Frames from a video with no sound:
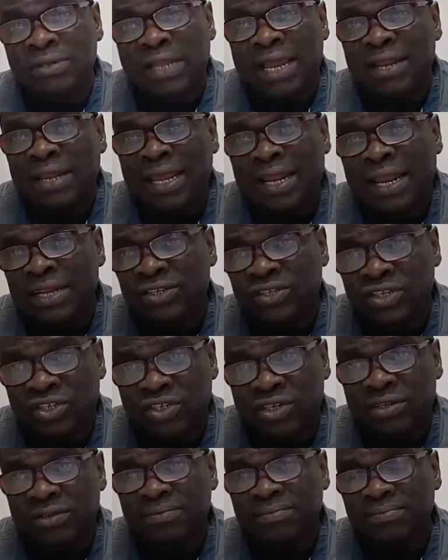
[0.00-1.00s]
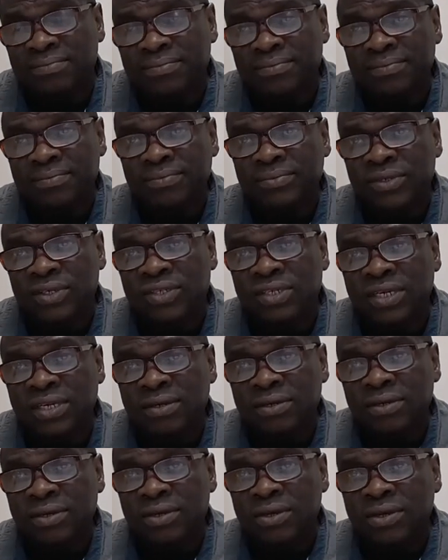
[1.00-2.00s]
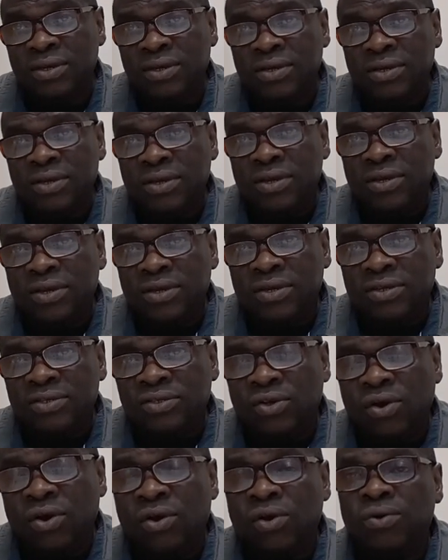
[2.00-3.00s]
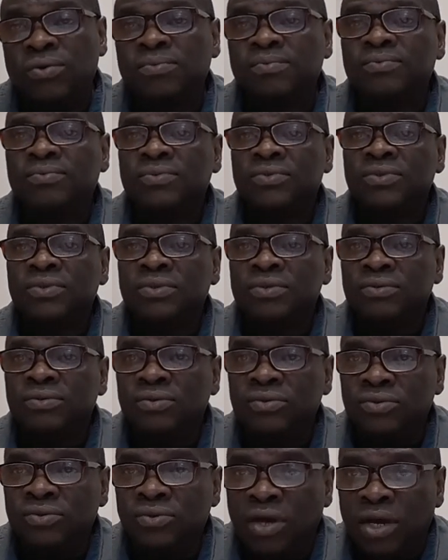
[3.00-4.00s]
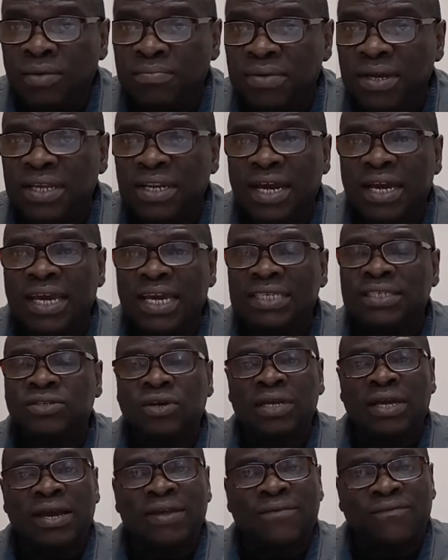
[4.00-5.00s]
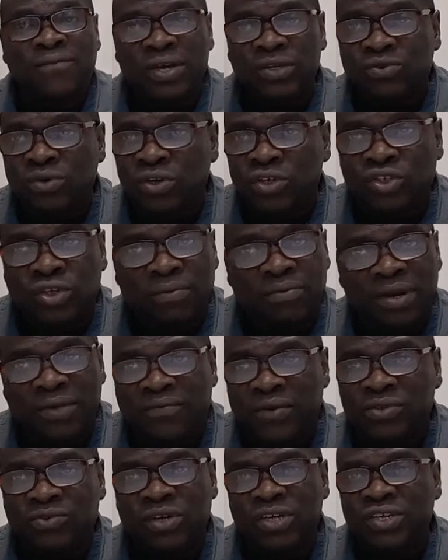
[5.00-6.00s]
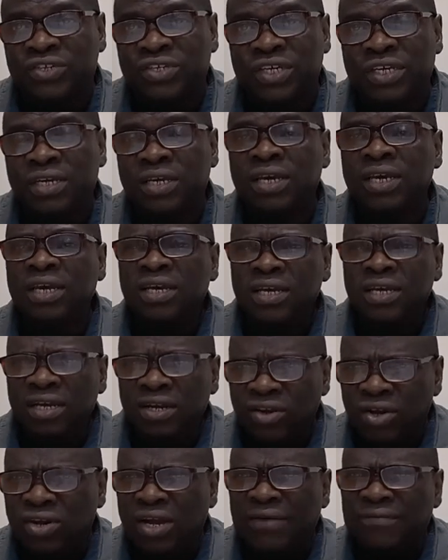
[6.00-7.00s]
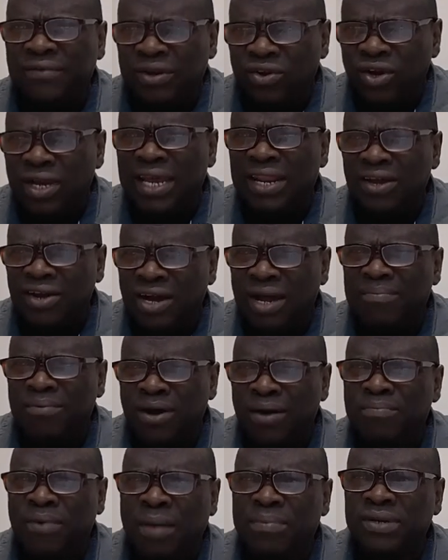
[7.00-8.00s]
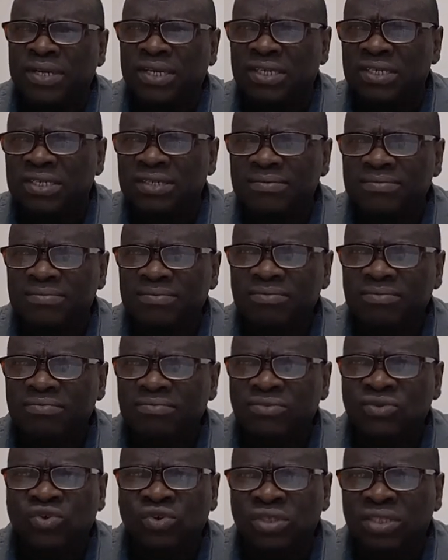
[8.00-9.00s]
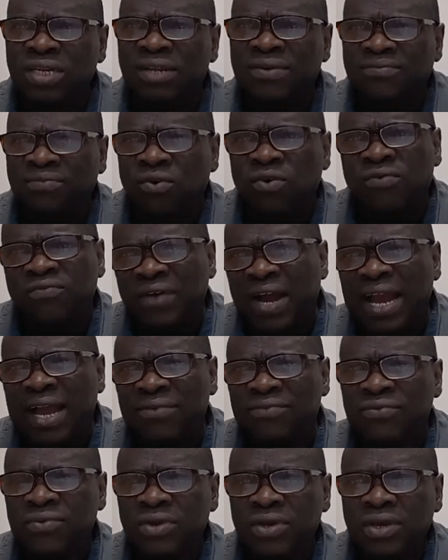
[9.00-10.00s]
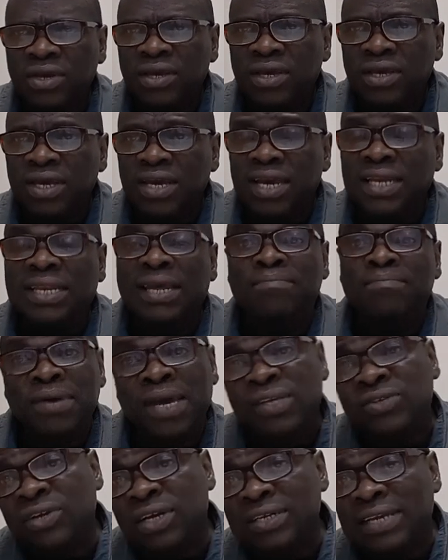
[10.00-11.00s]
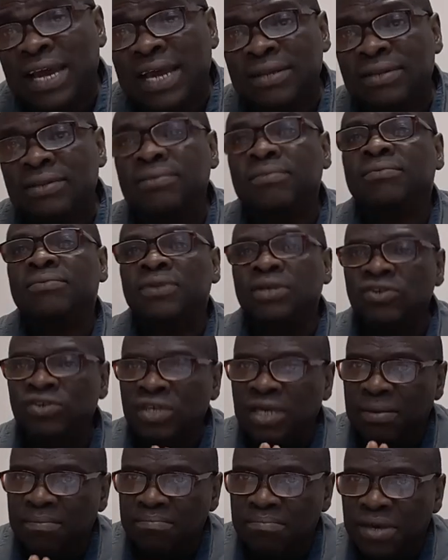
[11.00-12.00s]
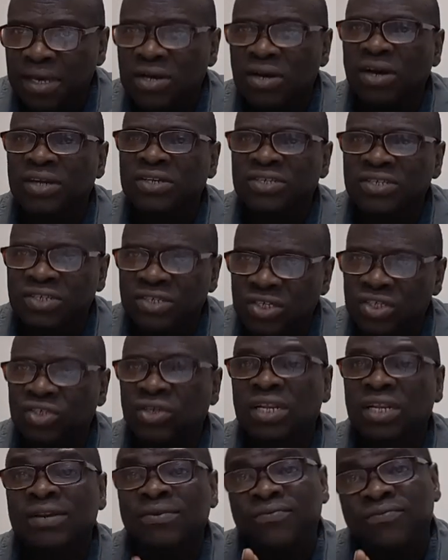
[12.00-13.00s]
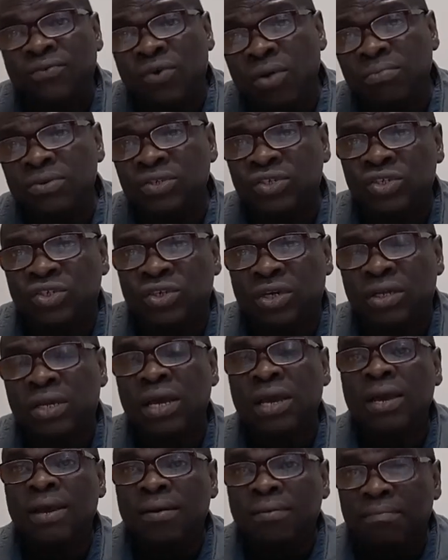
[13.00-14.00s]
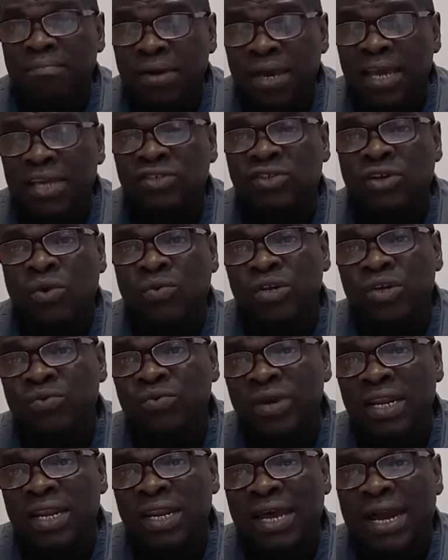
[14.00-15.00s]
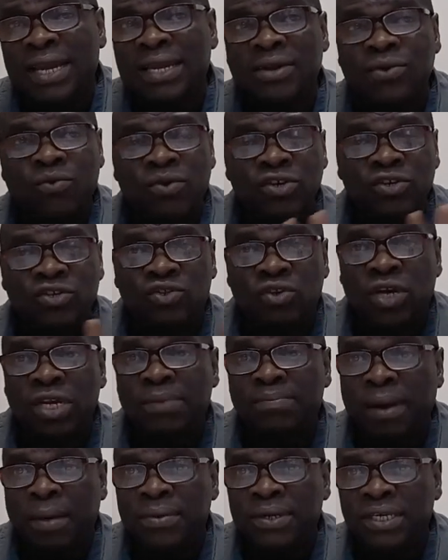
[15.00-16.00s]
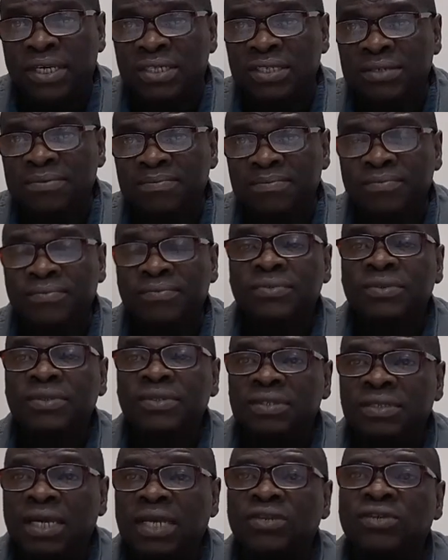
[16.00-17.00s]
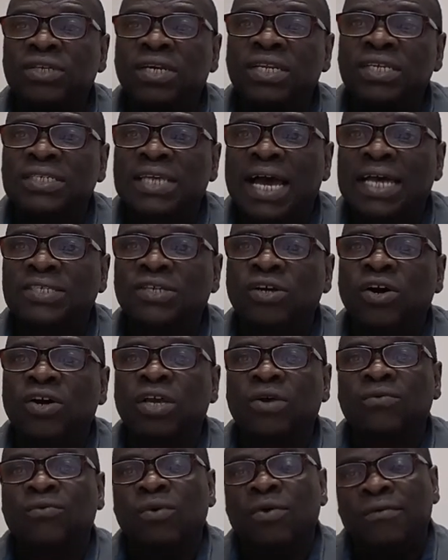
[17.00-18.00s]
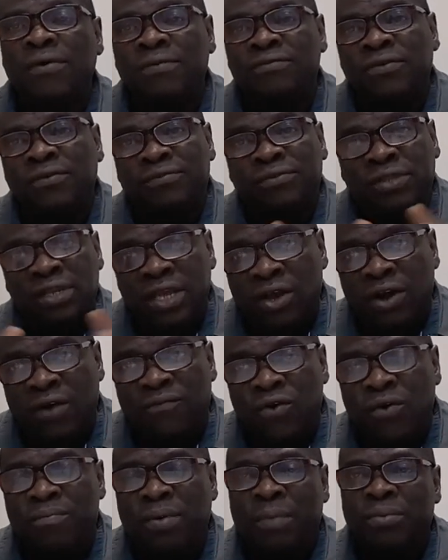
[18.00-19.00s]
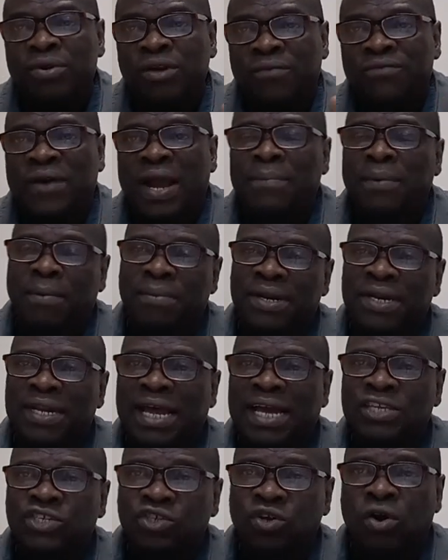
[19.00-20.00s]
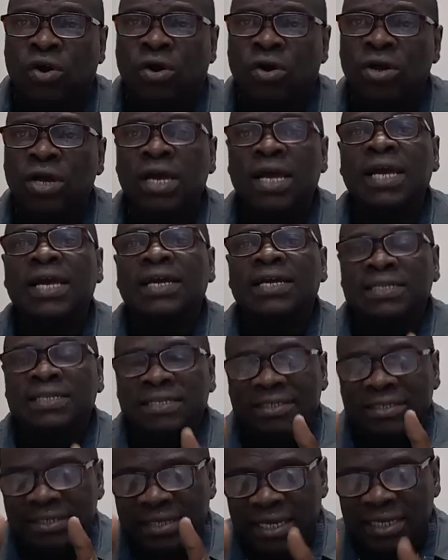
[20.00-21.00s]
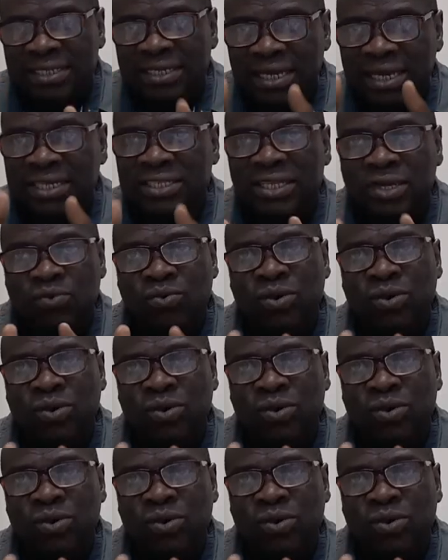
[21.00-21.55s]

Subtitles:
that decision. You see? So don't be in a haste. First one, don't jump for the first one you see. Look at a couple of properties, 2, 3, 4, 5, and then based on that, then you can make a decision, an informed decision based on what you really like, what you saw in the properties. Then you can decide, say, okay, what the 3 or 4 property or 5 property that I saw, this is the